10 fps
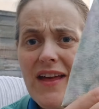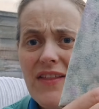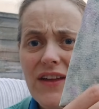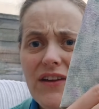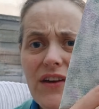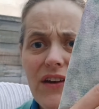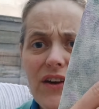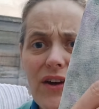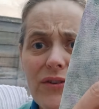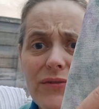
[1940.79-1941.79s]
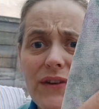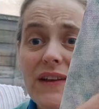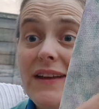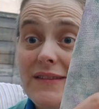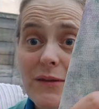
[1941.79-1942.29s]
The curve
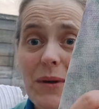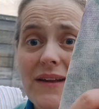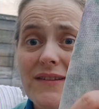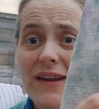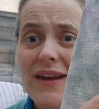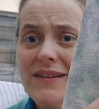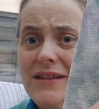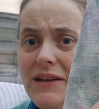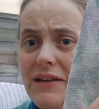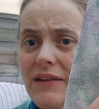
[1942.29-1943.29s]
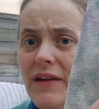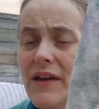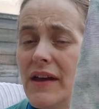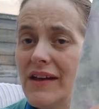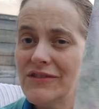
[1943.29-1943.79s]
is the basket.
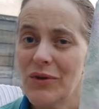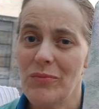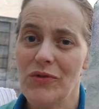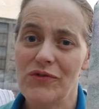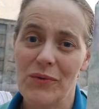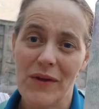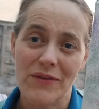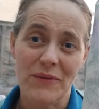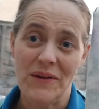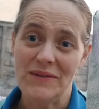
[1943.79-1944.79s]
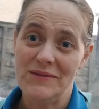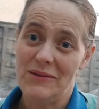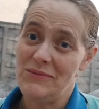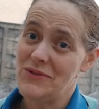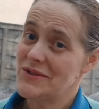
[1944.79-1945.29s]
So I'm wondering whether I
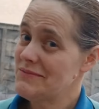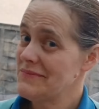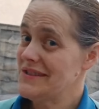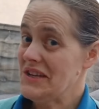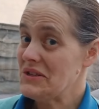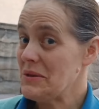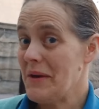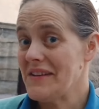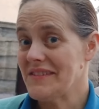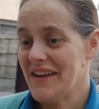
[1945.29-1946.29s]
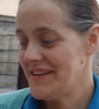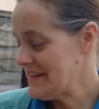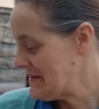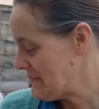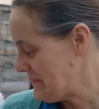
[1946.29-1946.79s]
don't just stitch the basket.
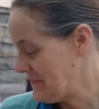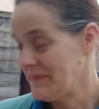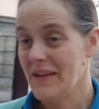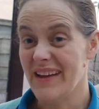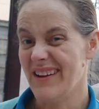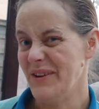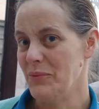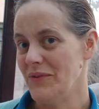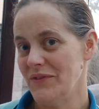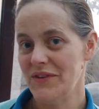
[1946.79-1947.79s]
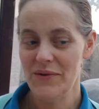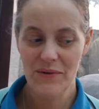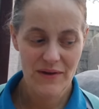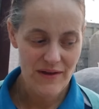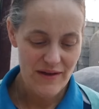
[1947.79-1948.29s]
I kind of want to.
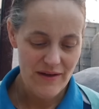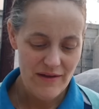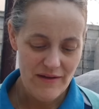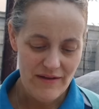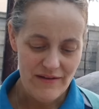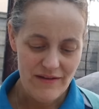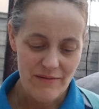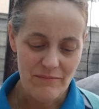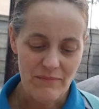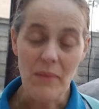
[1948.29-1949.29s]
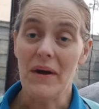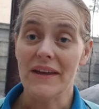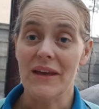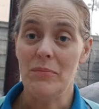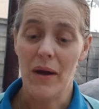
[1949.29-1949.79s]

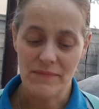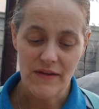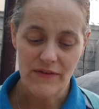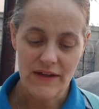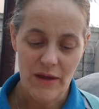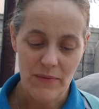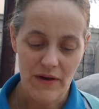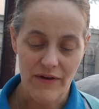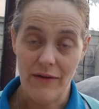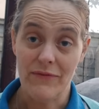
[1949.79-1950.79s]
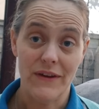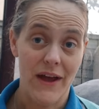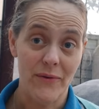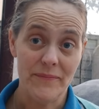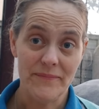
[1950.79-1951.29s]
I'm definitely keeping her out for now.